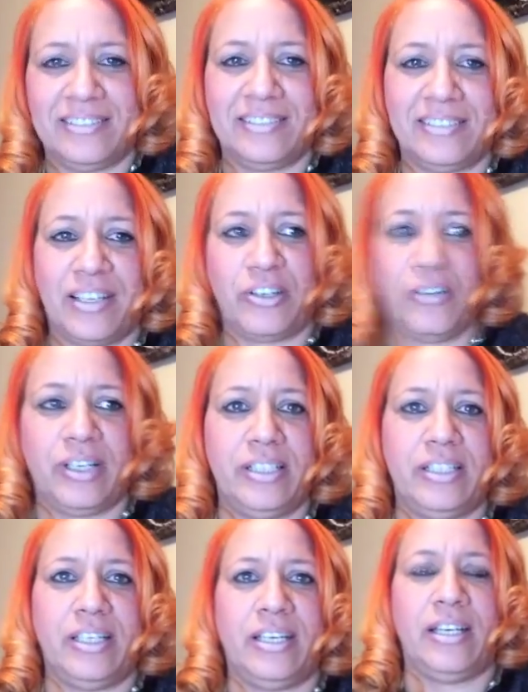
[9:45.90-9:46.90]
That
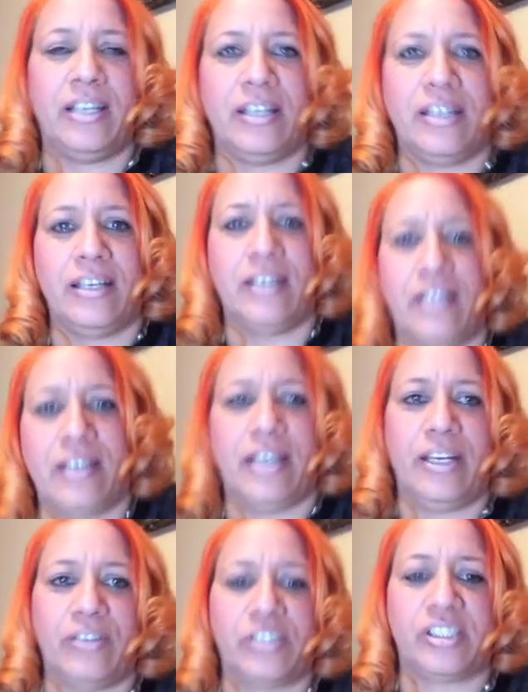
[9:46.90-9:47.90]
crazy
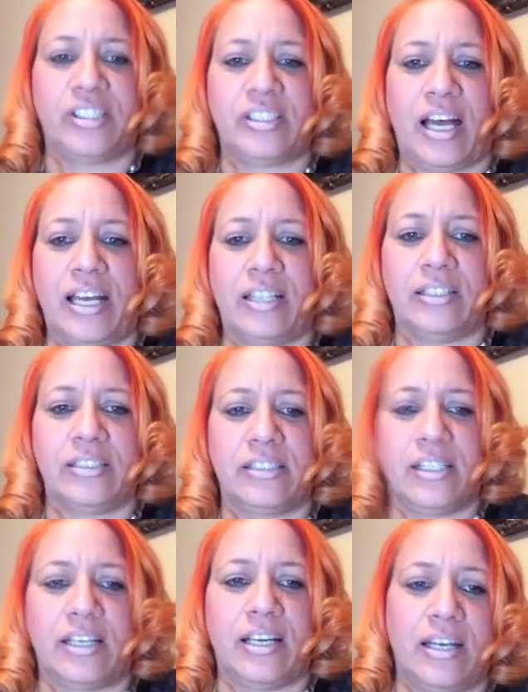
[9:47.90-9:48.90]
hairstylist
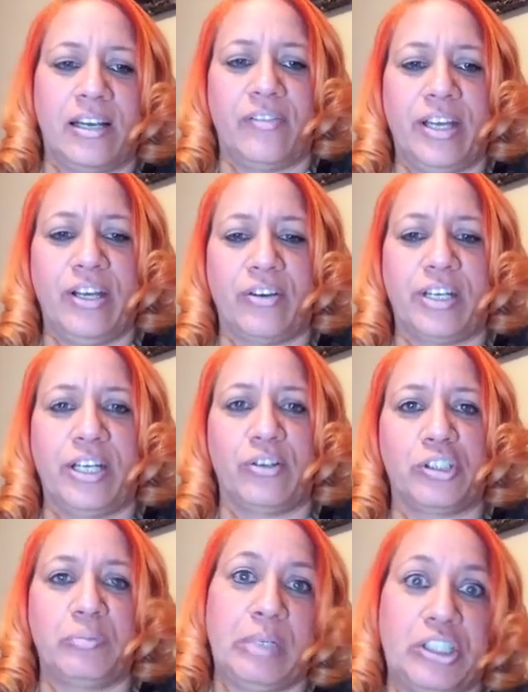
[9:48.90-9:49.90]
that I have, hair
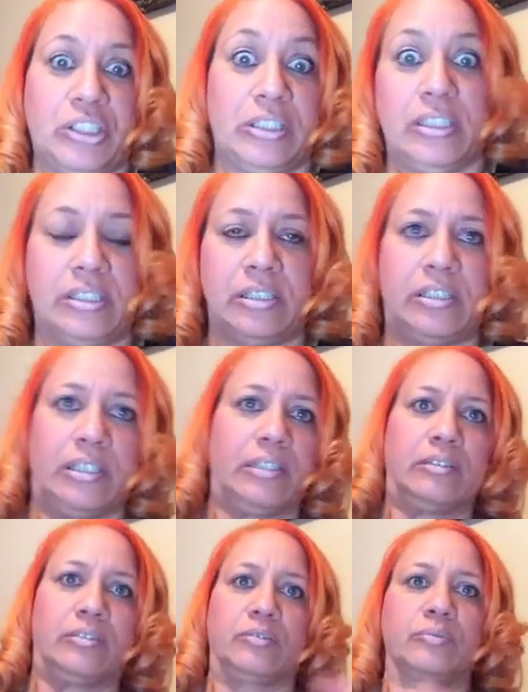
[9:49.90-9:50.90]
care specialist.
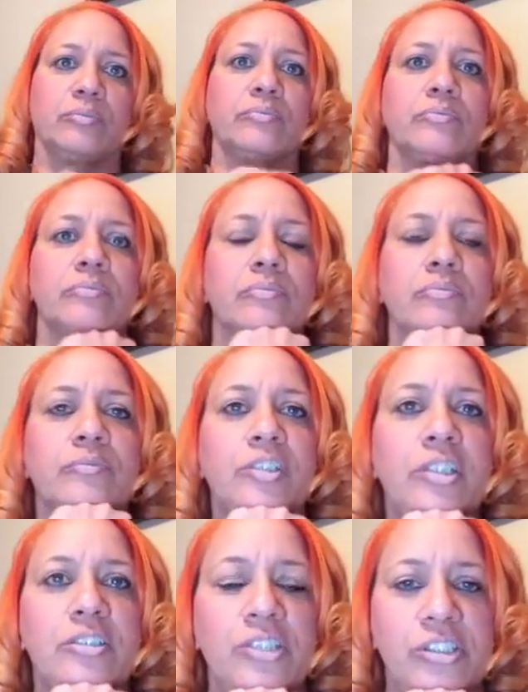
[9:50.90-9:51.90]
She
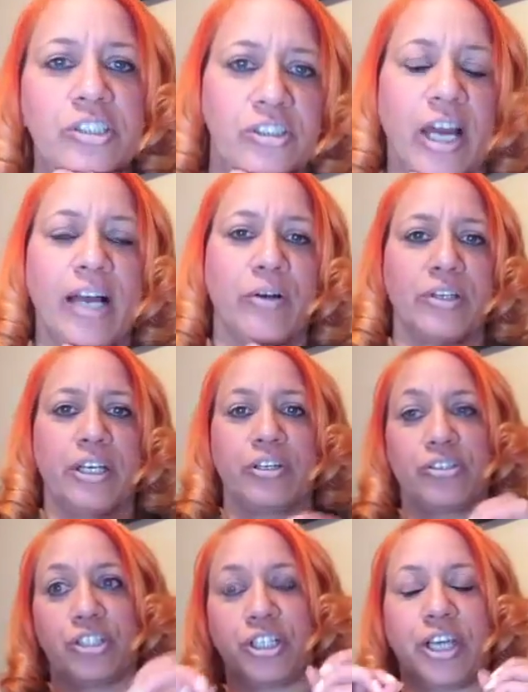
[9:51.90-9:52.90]
doesn't just style your
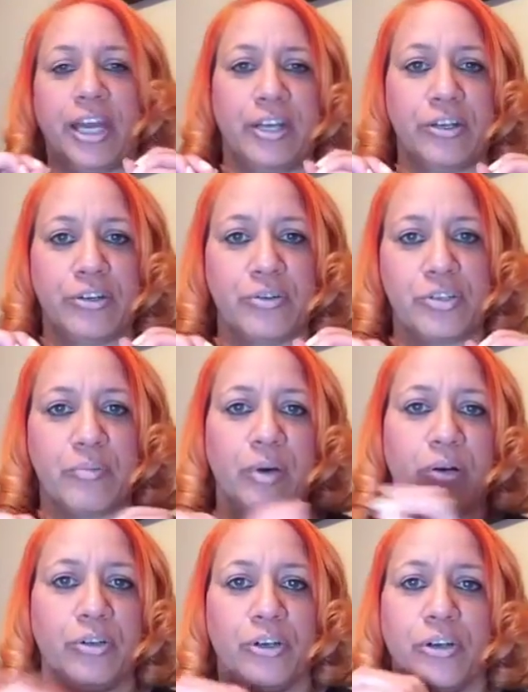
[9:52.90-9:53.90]
hair. She cares
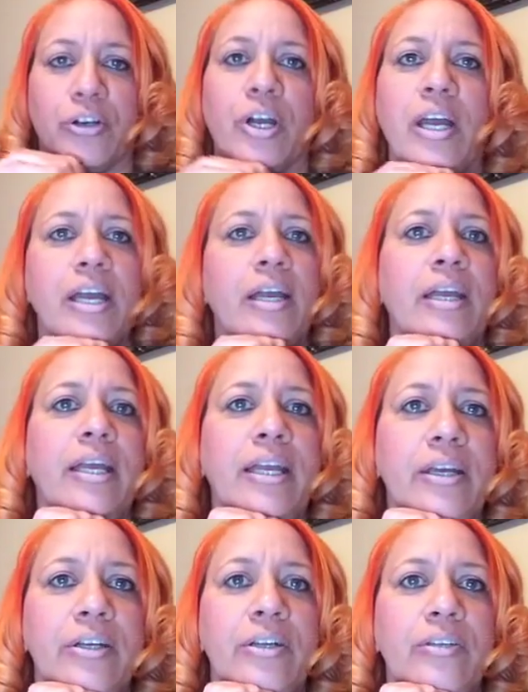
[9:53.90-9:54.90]
about your
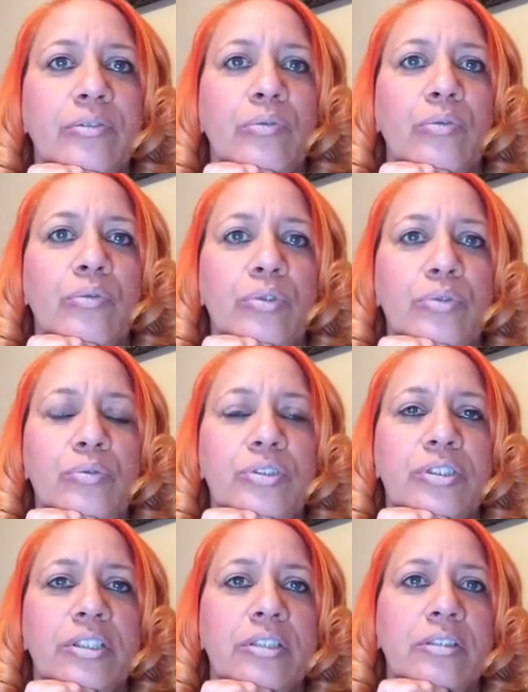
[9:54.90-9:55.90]
hair
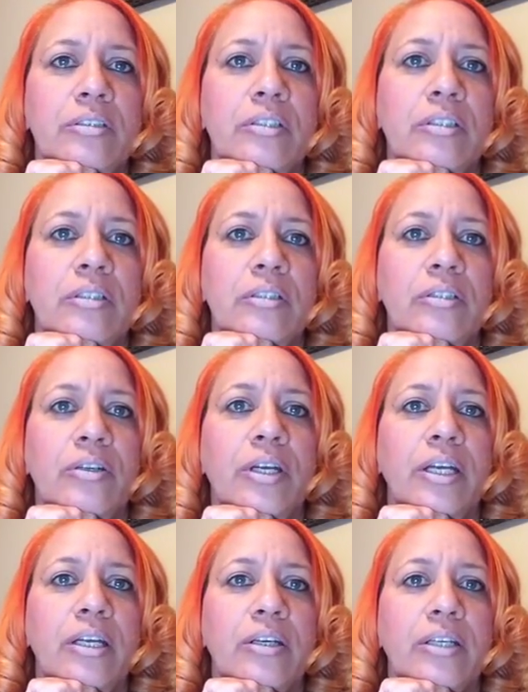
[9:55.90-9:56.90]
roots and your
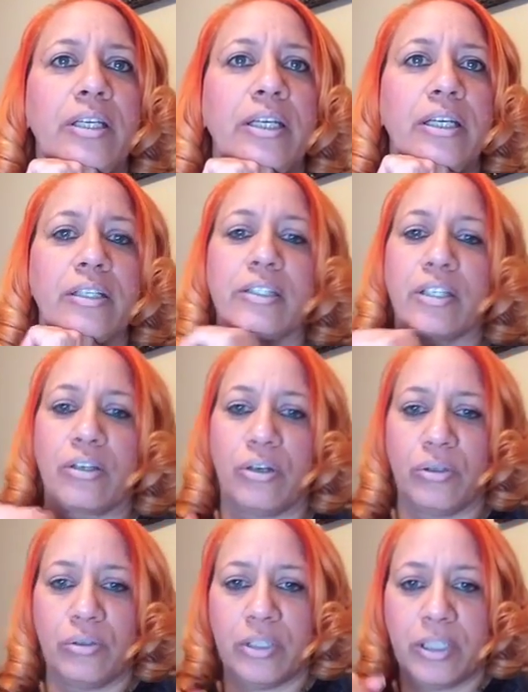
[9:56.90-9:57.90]
hair care.
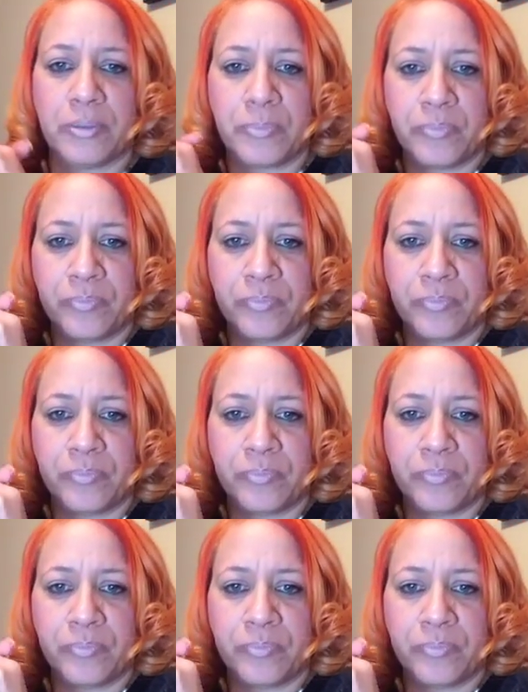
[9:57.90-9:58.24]
Nicola.